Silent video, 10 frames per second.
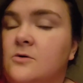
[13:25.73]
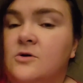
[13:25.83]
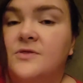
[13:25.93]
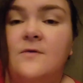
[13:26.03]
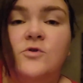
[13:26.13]

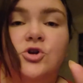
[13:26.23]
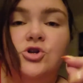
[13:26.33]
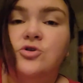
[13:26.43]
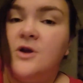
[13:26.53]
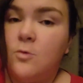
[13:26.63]
Look, there were no
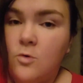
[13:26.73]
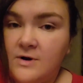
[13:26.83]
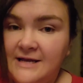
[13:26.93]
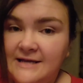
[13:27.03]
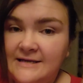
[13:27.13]
trigger
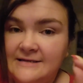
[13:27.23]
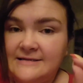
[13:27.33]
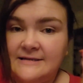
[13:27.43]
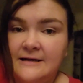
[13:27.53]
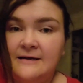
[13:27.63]

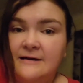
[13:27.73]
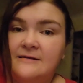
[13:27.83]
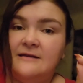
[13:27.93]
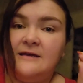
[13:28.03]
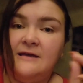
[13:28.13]
warnings.
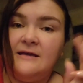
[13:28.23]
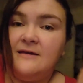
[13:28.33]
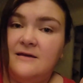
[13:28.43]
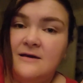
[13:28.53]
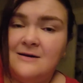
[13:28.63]

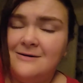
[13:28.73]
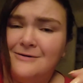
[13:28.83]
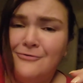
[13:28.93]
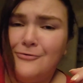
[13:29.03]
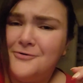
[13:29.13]
The
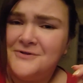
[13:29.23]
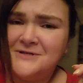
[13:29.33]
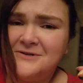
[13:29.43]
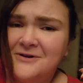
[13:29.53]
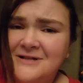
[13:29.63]
author's
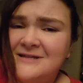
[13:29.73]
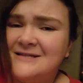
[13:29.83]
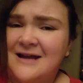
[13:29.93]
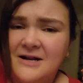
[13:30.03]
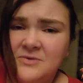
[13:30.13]
note at the
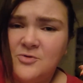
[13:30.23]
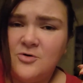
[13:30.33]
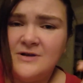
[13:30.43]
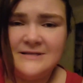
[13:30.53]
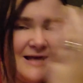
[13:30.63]
start of the
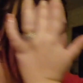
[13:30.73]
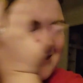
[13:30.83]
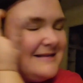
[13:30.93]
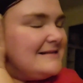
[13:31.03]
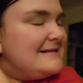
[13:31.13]
book is like,
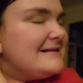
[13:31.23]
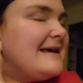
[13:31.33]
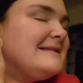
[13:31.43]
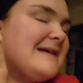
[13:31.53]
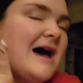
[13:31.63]
this is
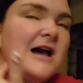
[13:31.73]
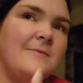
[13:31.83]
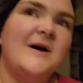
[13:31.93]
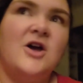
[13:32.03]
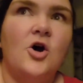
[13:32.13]
a dark
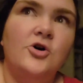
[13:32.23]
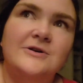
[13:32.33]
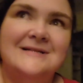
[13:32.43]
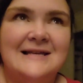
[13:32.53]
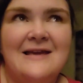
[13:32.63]
but
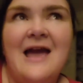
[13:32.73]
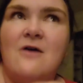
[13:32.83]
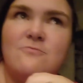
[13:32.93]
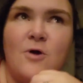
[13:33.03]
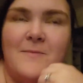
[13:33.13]
cozy
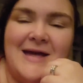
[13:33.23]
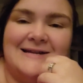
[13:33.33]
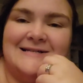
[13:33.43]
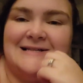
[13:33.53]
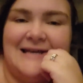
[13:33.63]

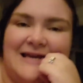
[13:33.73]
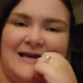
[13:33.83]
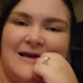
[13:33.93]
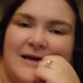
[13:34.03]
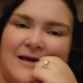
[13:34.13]
romantasy.